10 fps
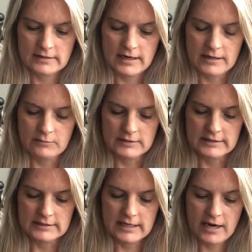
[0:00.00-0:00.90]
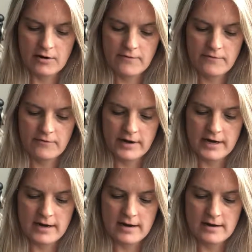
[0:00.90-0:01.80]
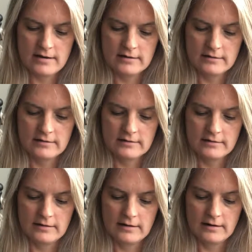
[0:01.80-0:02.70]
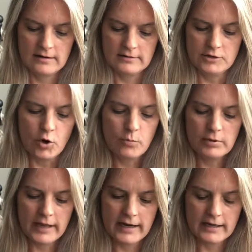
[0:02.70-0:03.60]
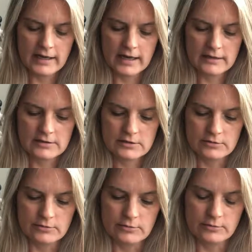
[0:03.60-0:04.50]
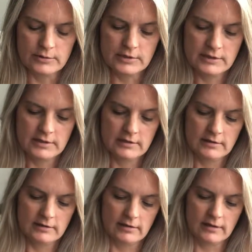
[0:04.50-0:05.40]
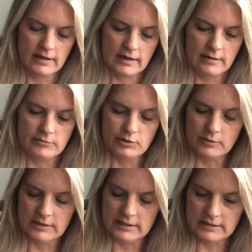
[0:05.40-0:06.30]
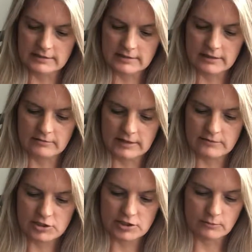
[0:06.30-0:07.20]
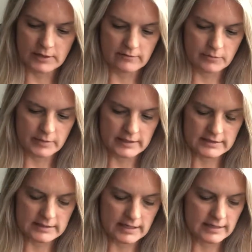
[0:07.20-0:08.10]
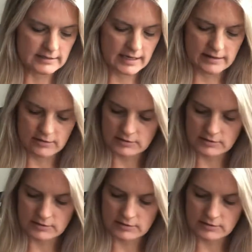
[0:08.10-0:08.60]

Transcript: kind of with this carefree no planning attitude, like I'm doing this, I don't give a shit what everybody says, and